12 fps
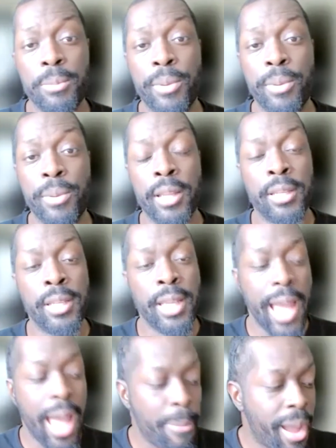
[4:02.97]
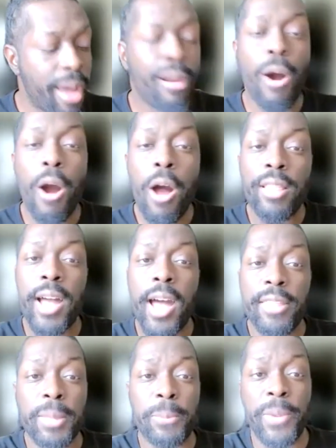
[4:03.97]
But how about all the
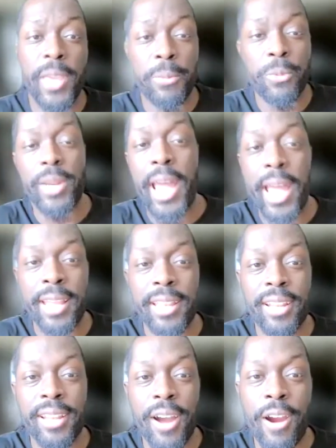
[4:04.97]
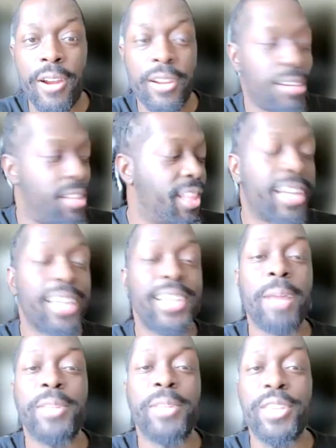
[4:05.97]
other people that are looking
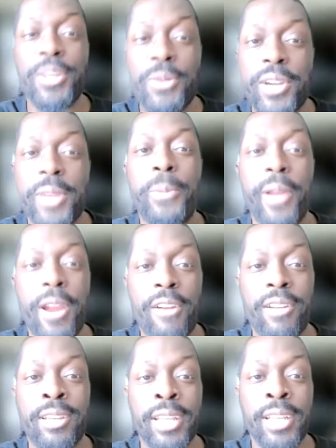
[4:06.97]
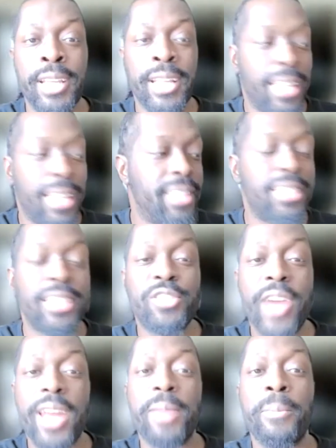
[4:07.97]
up to you, comparing and
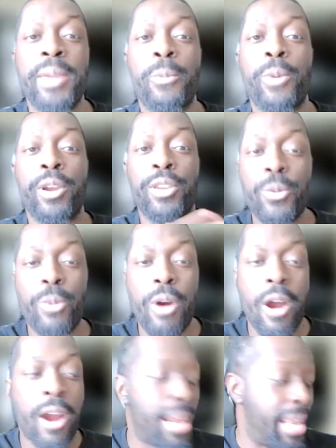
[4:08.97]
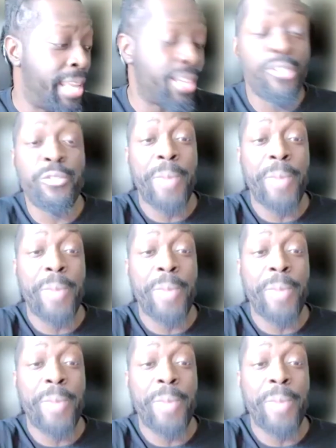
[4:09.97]
trying to be where you are, and you've